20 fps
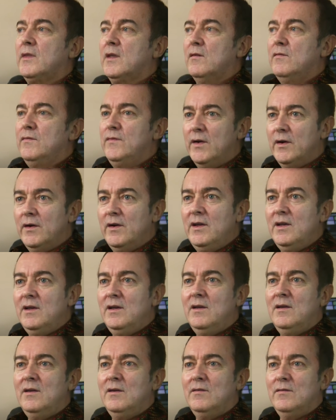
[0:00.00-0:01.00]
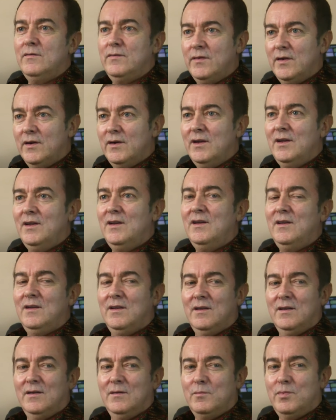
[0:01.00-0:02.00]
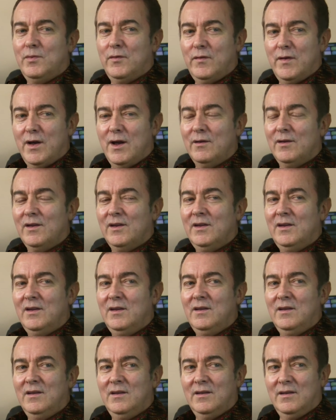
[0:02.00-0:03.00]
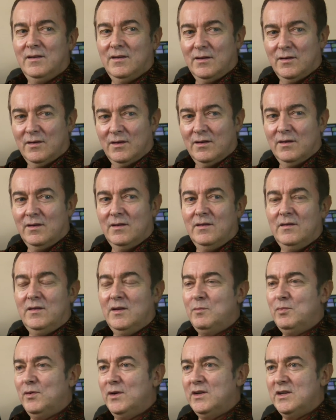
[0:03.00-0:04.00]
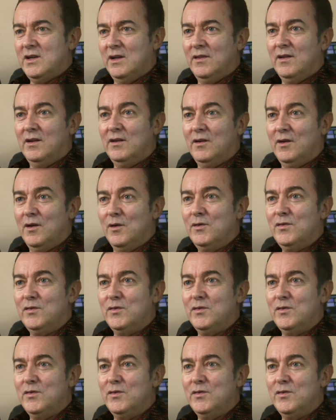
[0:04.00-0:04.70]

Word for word: A very, very profoundly deep reaching thing to go